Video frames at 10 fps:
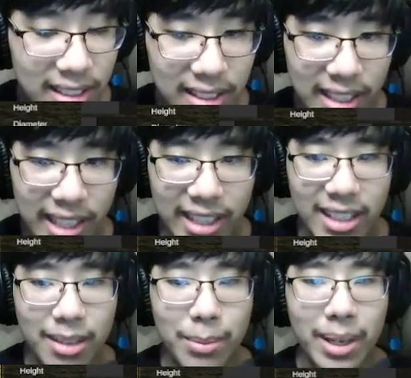Nah,
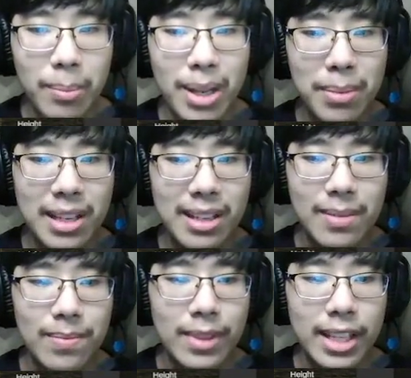never mind. Maybe
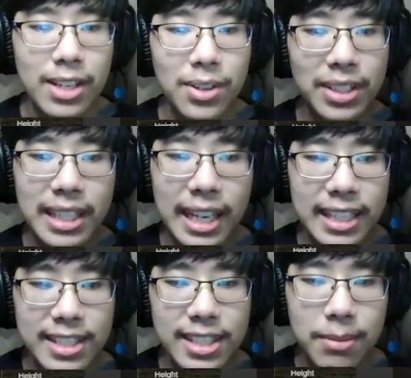they only
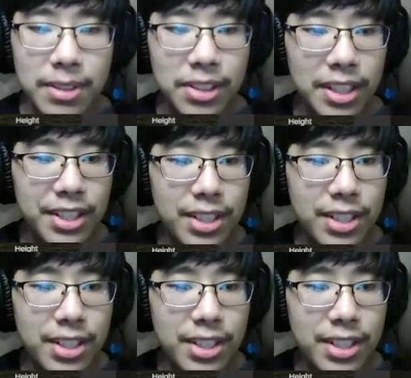added some of the things,